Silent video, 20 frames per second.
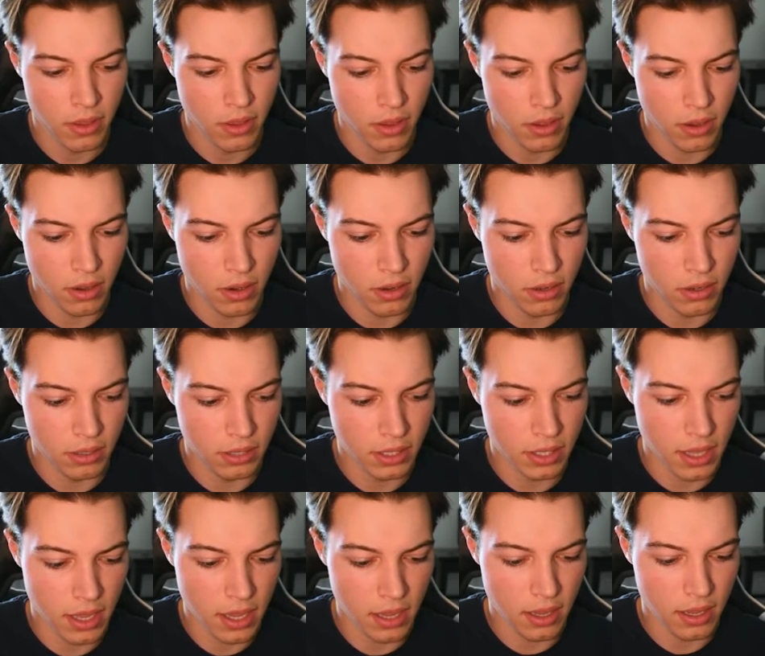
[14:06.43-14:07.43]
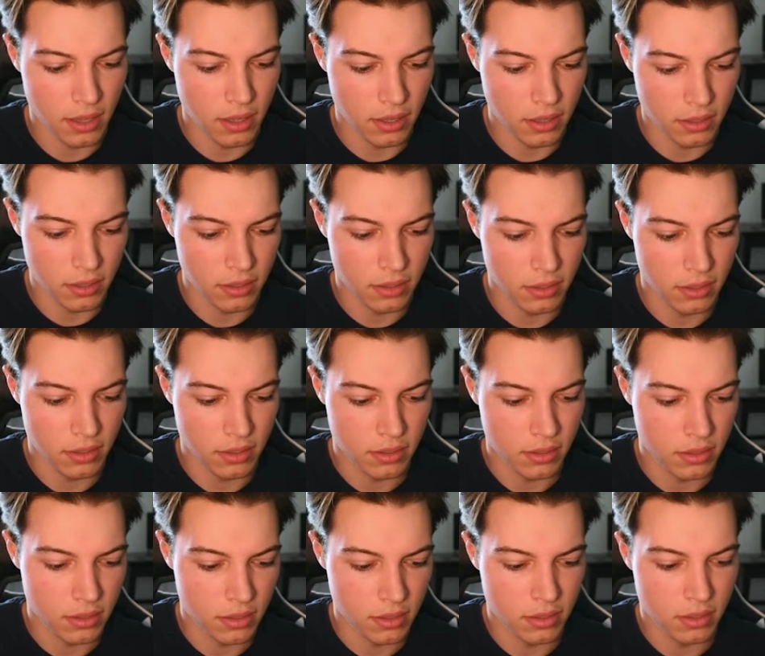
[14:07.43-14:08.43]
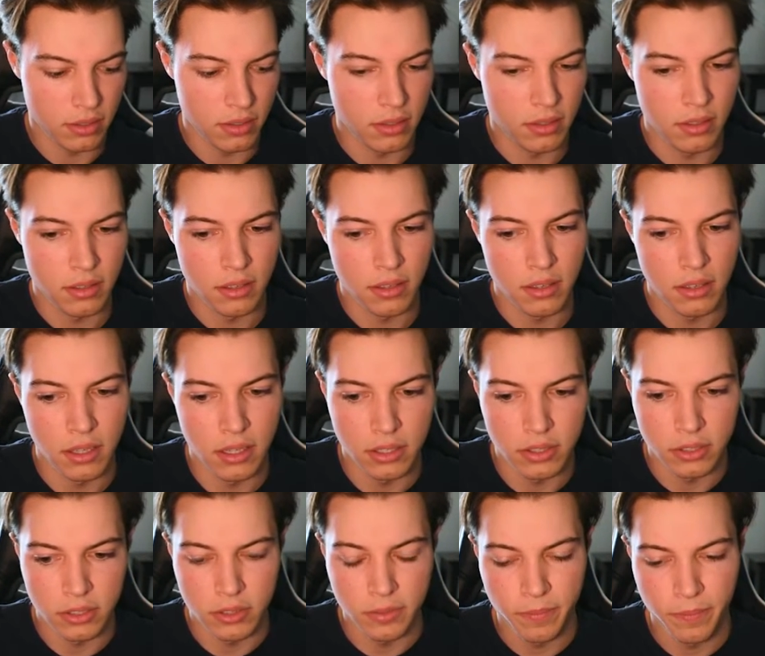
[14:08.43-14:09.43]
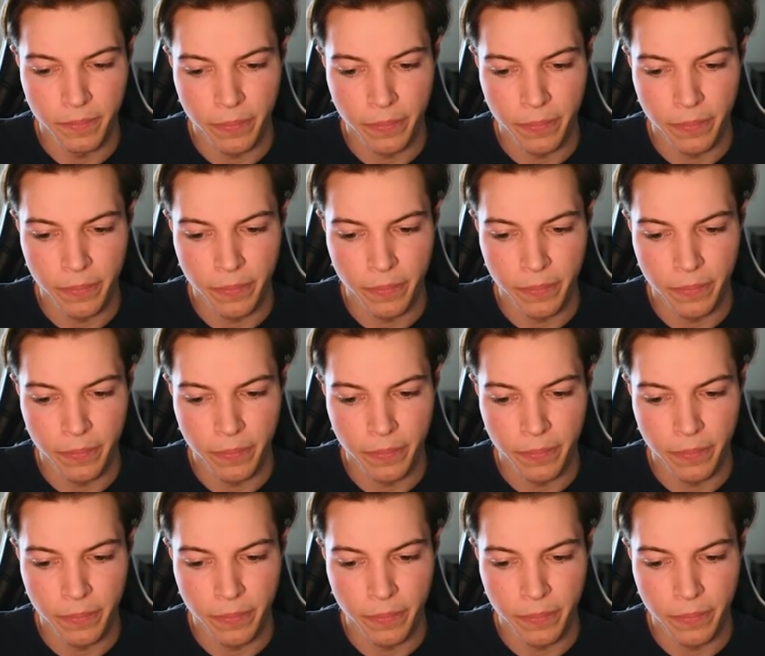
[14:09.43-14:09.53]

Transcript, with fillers: R K Hunter.